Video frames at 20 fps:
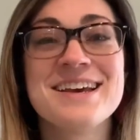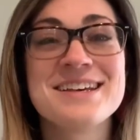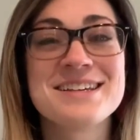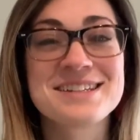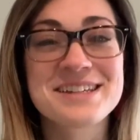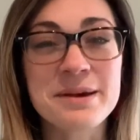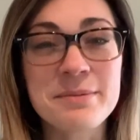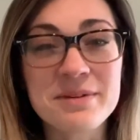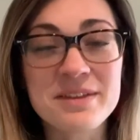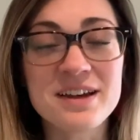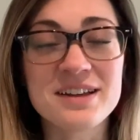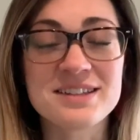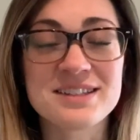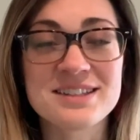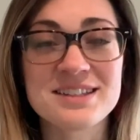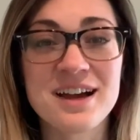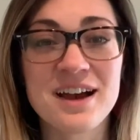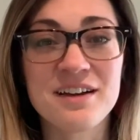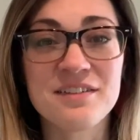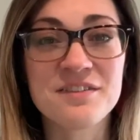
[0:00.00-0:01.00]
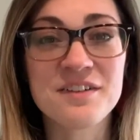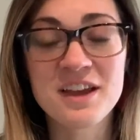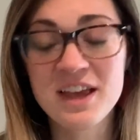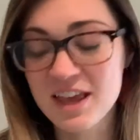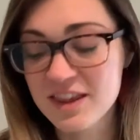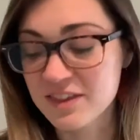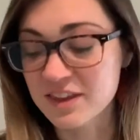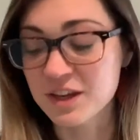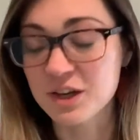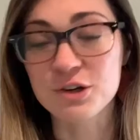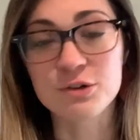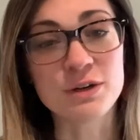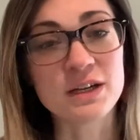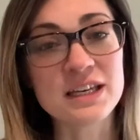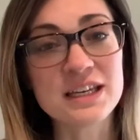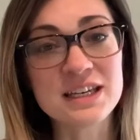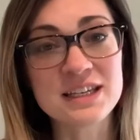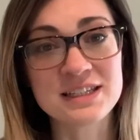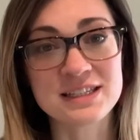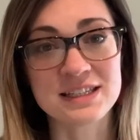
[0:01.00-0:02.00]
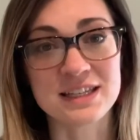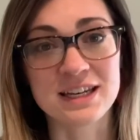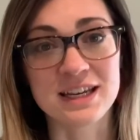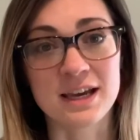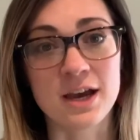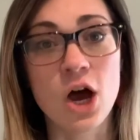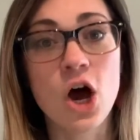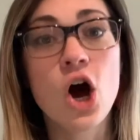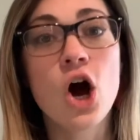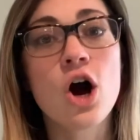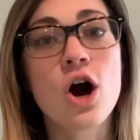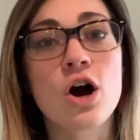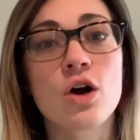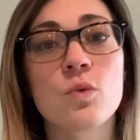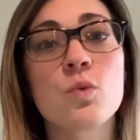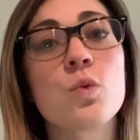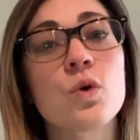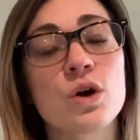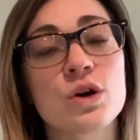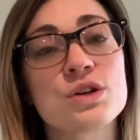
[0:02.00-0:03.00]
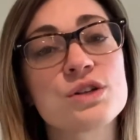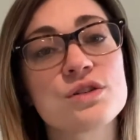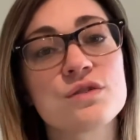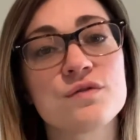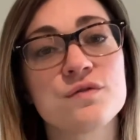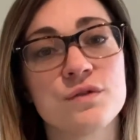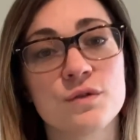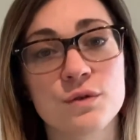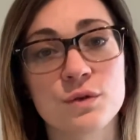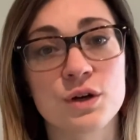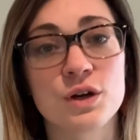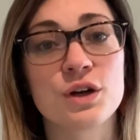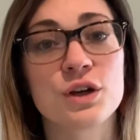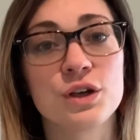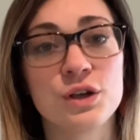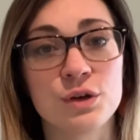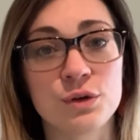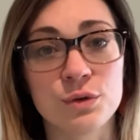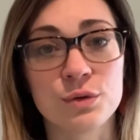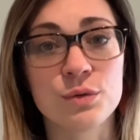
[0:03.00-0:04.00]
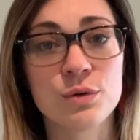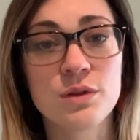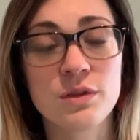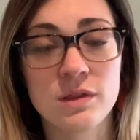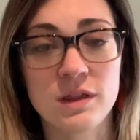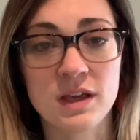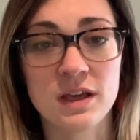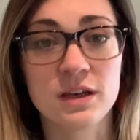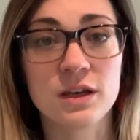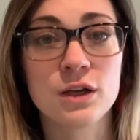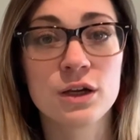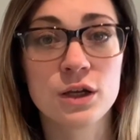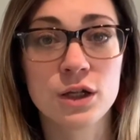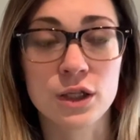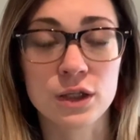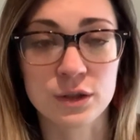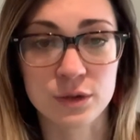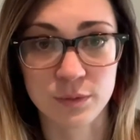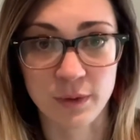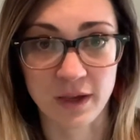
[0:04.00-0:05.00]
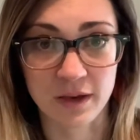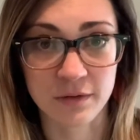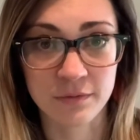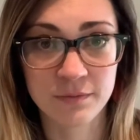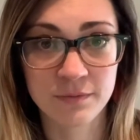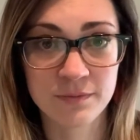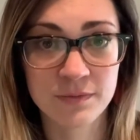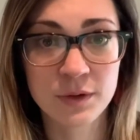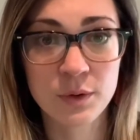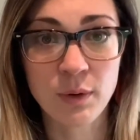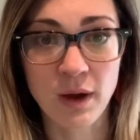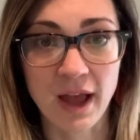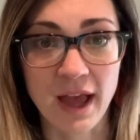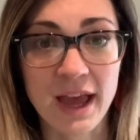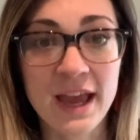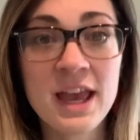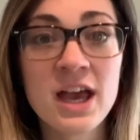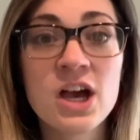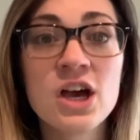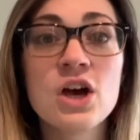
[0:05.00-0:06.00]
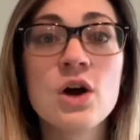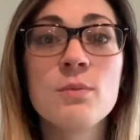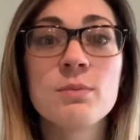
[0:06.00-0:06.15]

some of that stuff, the ingredients in it are worse for you than gluten, okay?